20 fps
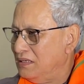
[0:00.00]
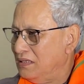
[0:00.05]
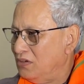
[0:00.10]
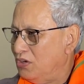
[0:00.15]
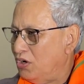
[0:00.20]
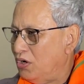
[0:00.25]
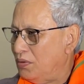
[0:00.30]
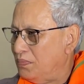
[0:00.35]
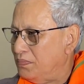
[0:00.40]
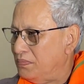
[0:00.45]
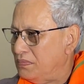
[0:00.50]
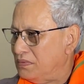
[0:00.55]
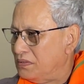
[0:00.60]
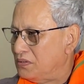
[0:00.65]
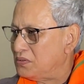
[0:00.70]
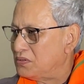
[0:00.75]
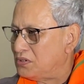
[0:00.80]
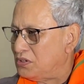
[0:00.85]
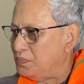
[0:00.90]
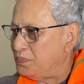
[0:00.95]

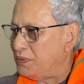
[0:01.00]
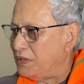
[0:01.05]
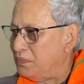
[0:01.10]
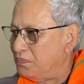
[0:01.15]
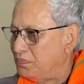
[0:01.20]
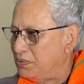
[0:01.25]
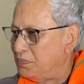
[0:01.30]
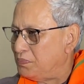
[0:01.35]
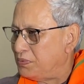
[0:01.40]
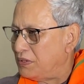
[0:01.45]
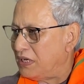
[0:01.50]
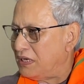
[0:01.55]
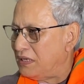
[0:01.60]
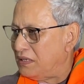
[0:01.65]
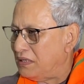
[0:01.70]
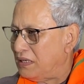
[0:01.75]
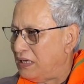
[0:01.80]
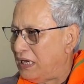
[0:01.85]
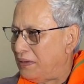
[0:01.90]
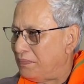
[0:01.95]
CPM people,
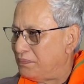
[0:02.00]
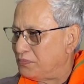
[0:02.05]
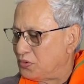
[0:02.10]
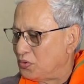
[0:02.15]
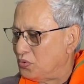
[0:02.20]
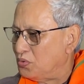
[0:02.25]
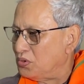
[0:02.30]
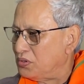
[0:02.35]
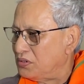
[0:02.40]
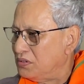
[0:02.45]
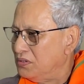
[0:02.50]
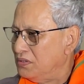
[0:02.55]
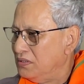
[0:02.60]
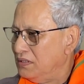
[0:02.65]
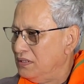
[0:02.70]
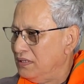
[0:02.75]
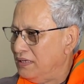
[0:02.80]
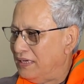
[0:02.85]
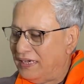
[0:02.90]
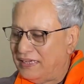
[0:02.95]
I'm told.
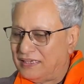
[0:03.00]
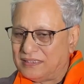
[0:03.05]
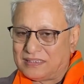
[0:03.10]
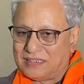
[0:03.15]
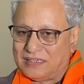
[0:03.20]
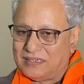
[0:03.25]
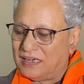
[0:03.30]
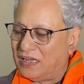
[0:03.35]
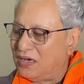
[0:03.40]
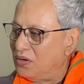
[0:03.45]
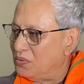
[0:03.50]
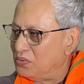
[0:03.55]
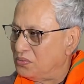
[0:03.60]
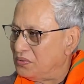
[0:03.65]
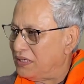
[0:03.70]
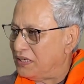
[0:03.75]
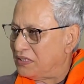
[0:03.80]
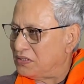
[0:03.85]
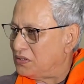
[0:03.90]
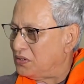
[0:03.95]
Until now,
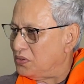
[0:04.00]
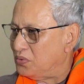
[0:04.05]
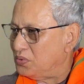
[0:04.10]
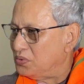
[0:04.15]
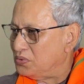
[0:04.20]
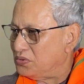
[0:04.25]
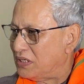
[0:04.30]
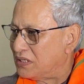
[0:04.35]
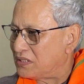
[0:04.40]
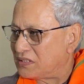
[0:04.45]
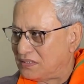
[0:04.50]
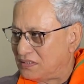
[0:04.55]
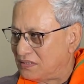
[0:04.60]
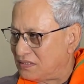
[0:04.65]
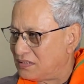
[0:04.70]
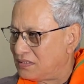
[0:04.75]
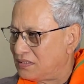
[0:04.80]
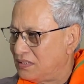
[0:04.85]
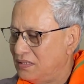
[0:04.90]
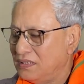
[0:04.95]
there is no
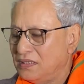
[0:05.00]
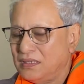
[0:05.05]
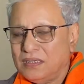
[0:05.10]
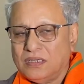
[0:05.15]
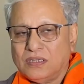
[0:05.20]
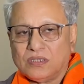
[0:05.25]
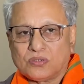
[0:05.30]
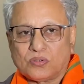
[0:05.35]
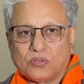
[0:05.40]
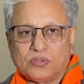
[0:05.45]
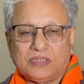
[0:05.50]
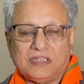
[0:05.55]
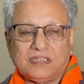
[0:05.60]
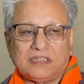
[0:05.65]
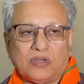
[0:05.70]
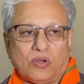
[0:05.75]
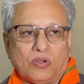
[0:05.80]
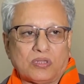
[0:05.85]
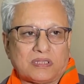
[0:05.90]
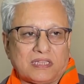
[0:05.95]
justice. So these are
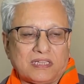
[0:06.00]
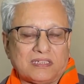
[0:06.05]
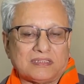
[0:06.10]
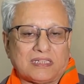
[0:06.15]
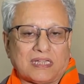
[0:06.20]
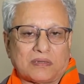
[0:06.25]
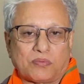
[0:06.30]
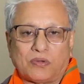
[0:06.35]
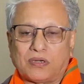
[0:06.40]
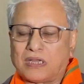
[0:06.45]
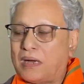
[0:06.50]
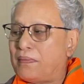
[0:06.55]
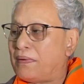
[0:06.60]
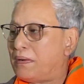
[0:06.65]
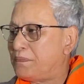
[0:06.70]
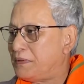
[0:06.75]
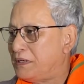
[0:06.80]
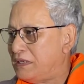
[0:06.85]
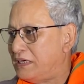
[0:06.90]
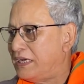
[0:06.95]
all things that will come
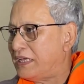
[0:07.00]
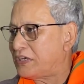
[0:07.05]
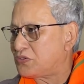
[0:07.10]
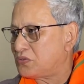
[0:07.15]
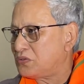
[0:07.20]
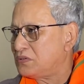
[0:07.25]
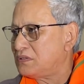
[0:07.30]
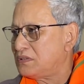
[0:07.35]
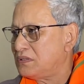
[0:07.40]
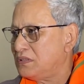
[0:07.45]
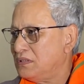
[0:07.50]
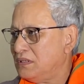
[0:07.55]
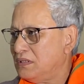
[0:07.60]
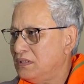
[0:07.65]
up in elections.